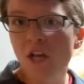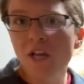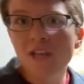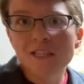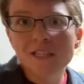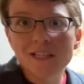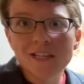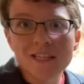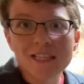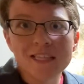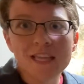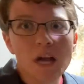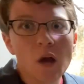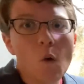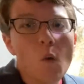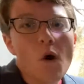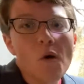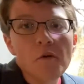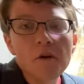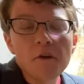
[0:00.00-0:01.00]
So let's think,
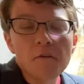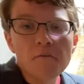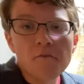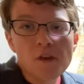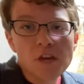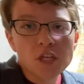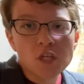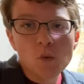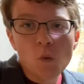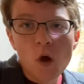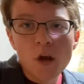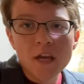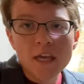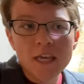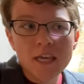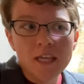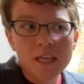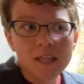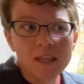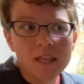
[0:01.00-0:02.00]
what would a fish want to
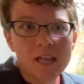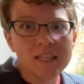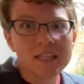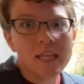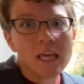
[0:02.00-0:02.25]
eat that's